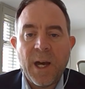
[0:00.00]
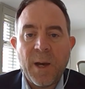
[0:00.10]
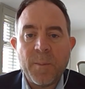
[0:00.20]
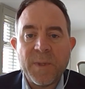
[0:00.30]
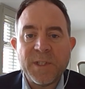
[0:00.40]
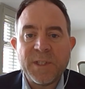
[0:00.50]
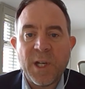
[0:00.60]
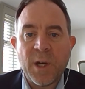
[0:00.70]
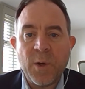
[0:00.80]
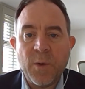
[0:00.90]
Um,
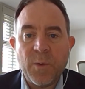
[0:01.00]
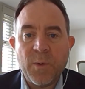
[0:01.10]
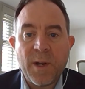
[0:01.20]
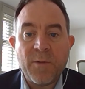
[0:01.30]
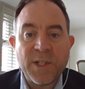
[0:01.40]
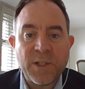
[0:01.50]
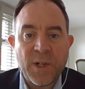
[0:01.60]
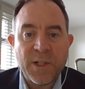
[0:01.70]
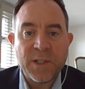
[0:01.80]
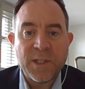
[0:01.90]
so, you know,
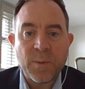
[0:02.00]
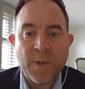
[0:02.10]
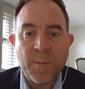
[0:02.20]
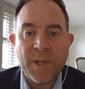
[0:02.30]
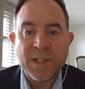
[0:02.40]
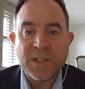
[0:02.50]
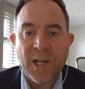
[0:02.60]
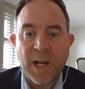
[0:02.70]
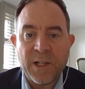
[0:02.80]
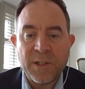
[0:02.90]
registrations is one of the biggest
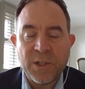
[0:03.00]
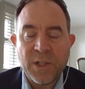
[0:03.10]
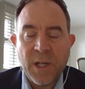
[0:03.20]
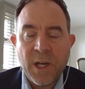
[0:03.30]
challenge.